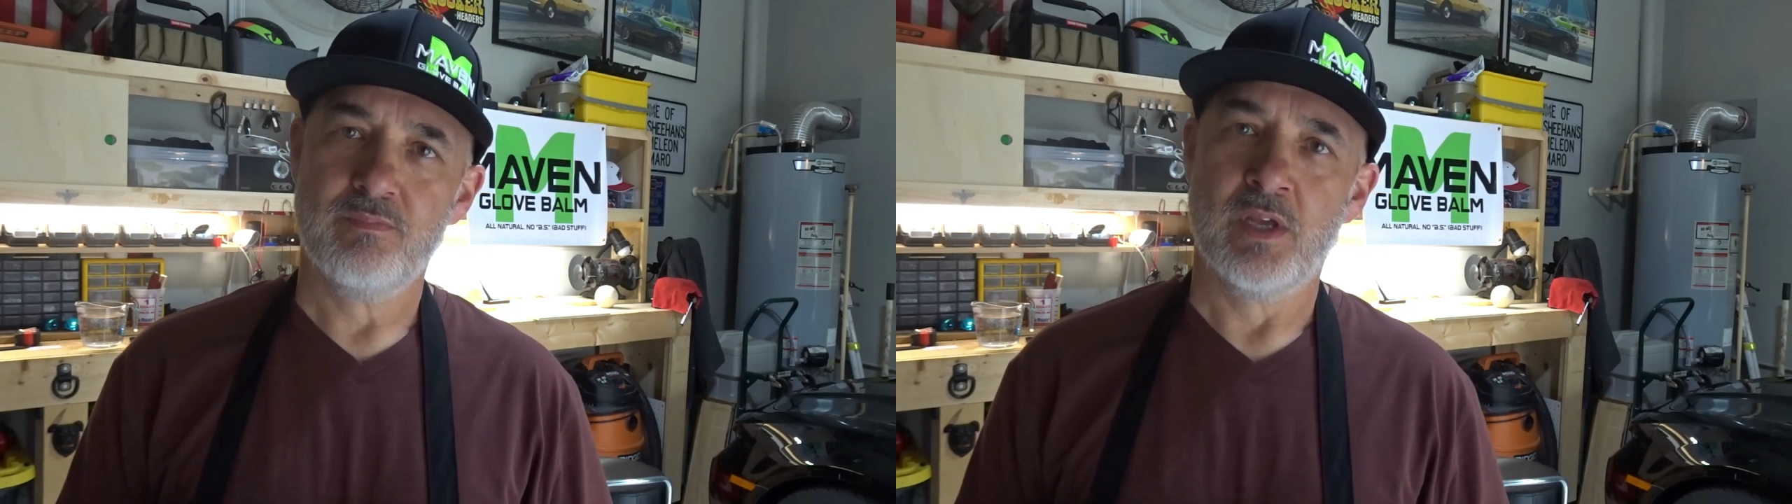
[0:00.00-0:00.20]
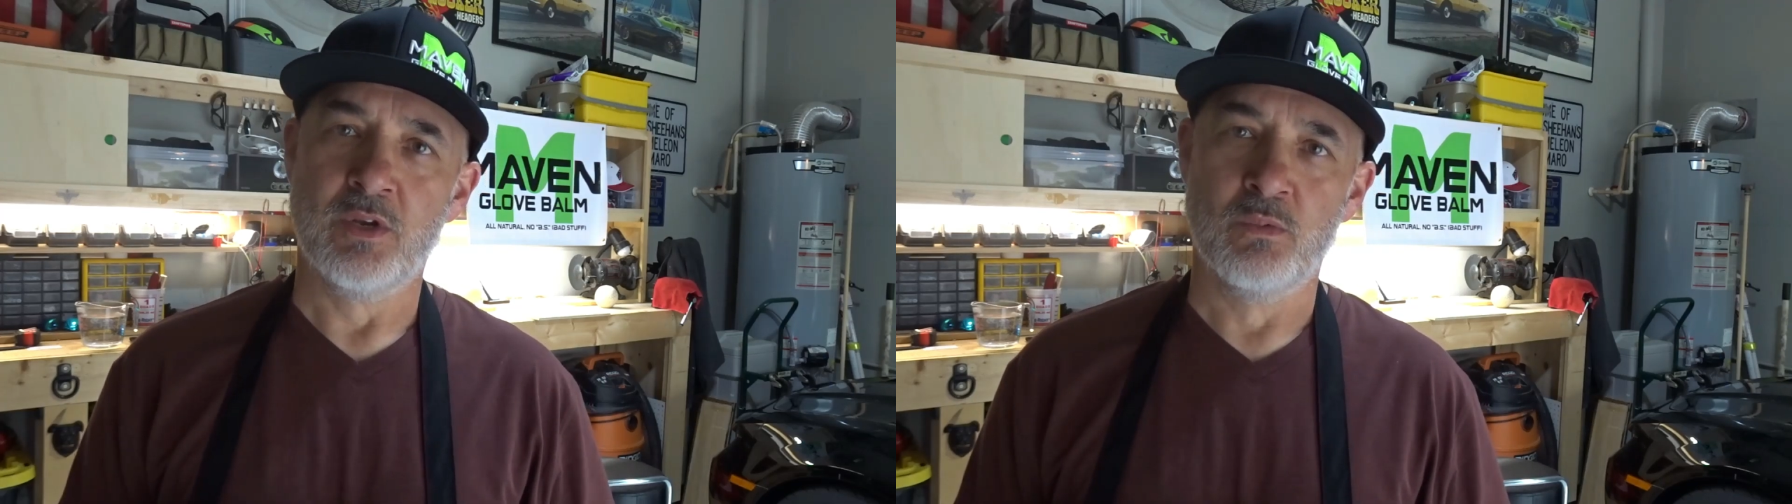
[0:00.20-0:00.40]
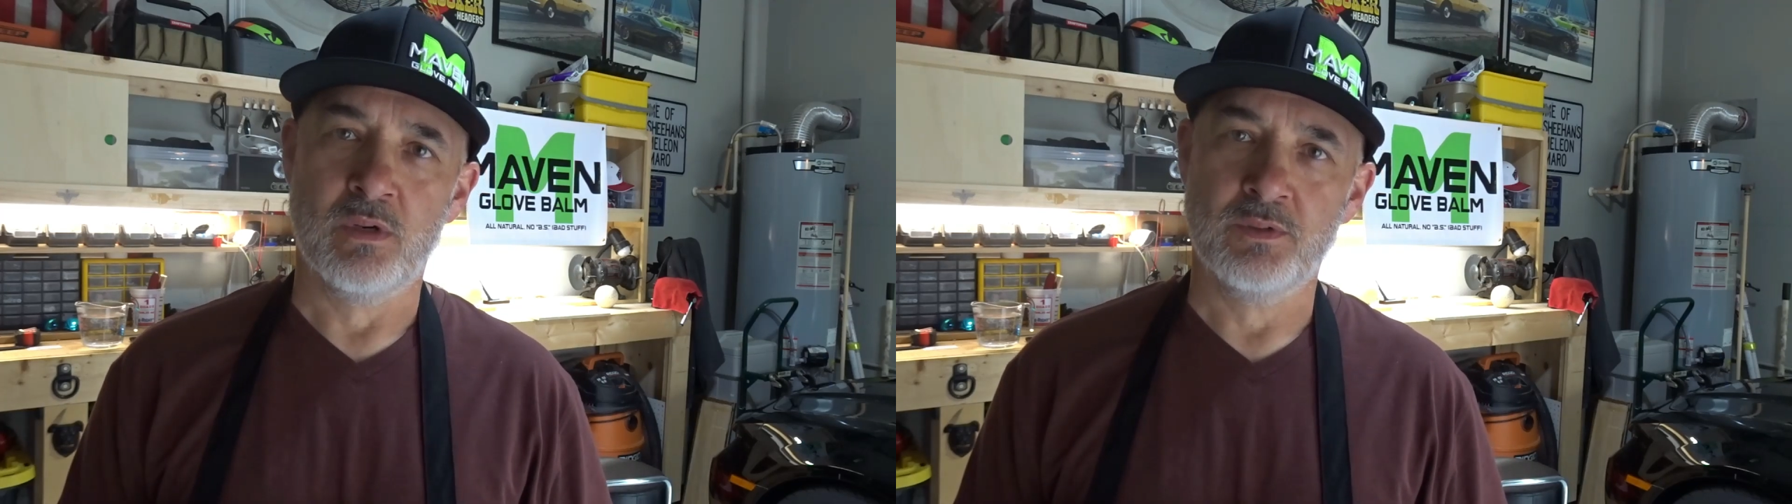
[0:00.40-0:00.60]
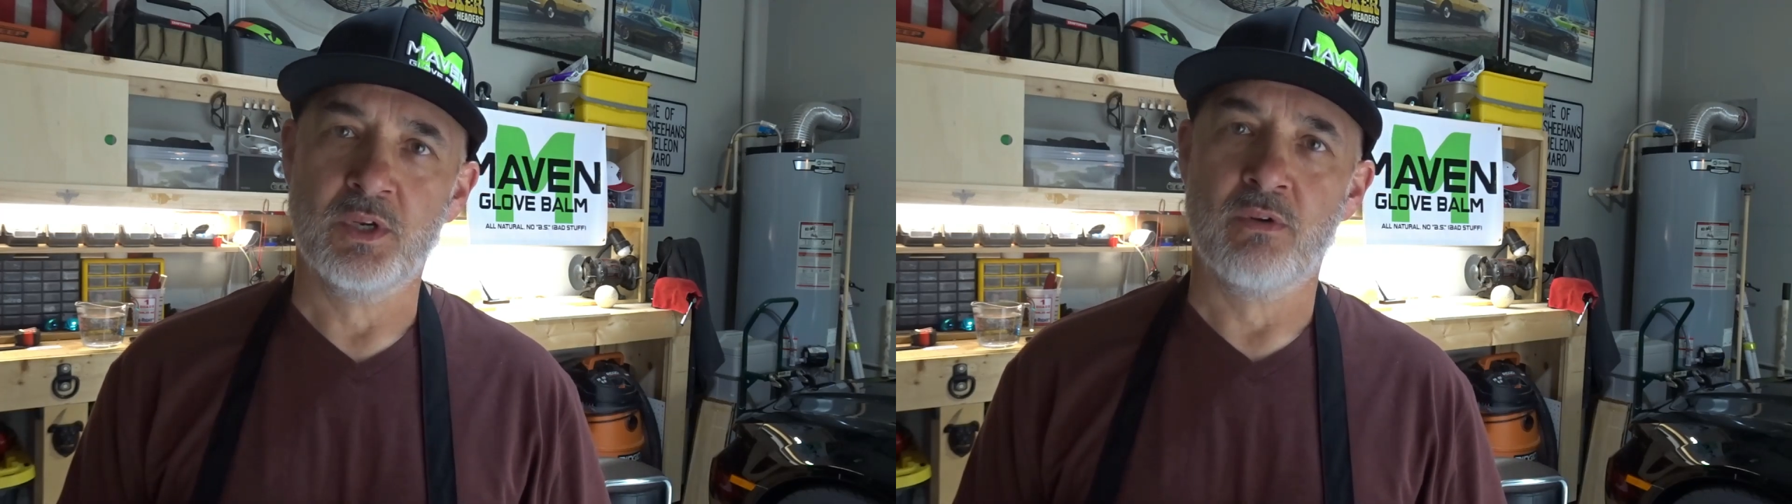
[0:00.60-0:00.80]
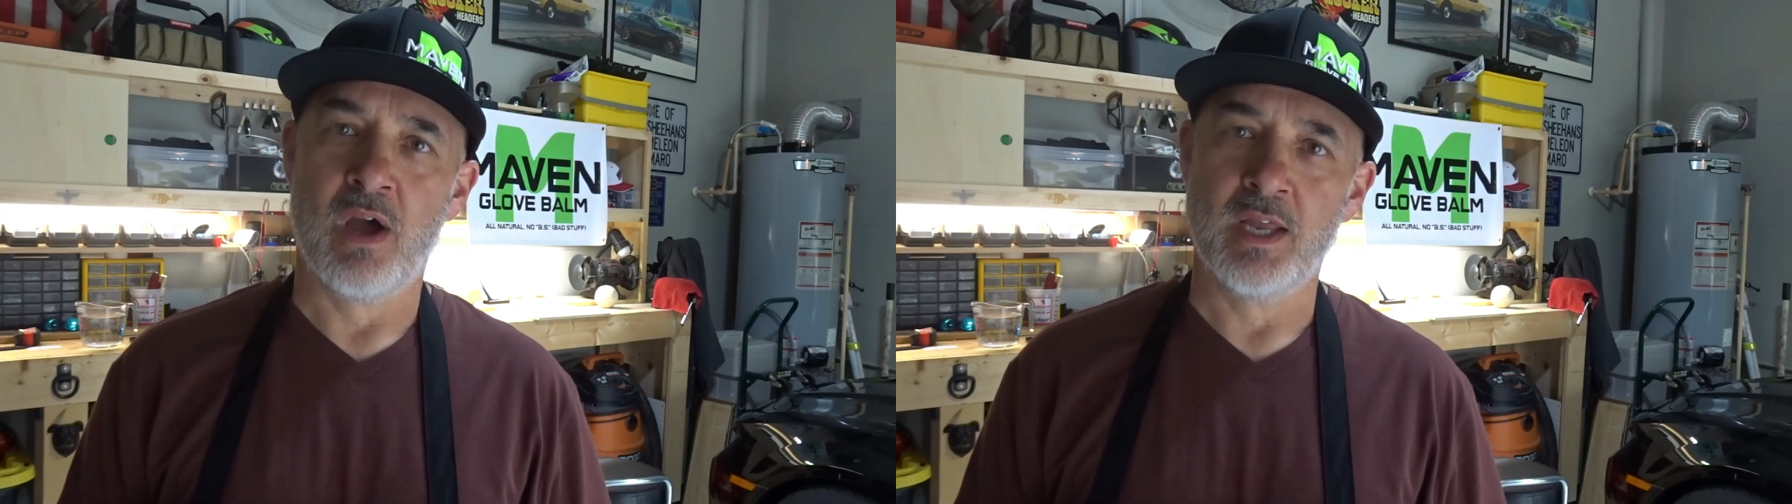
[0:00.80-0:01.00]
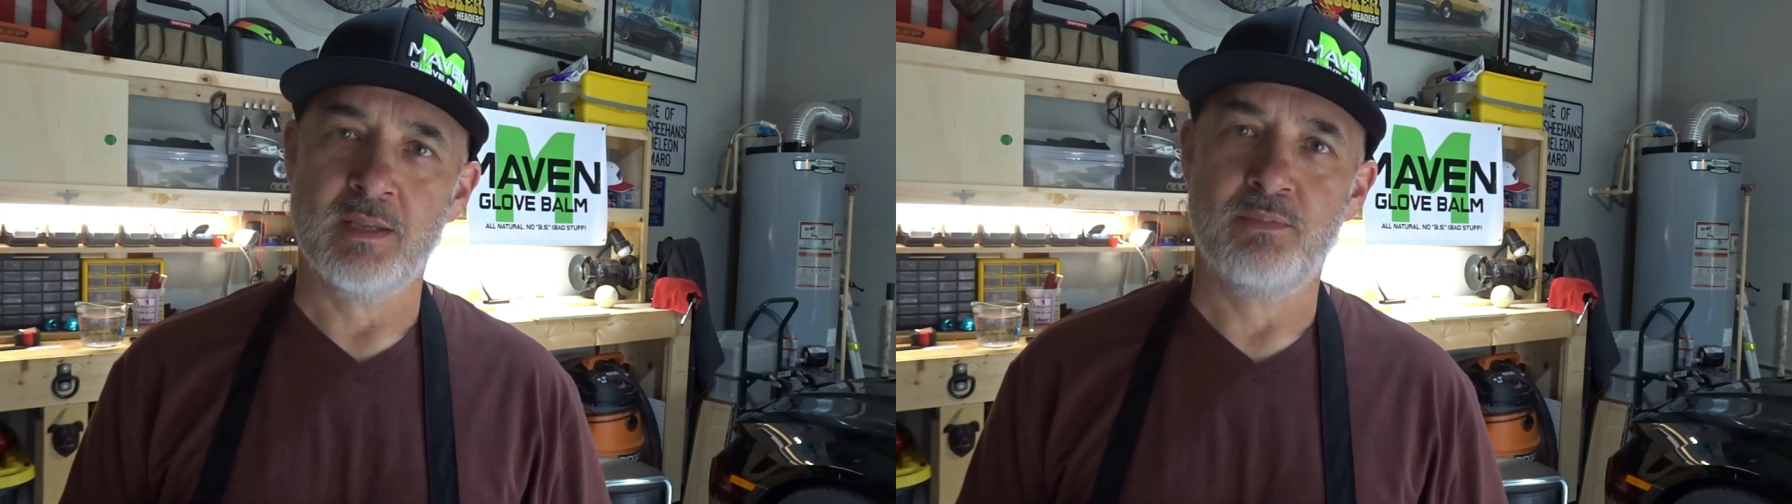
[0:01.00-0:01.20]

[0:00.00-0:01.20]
and you're willing to grind and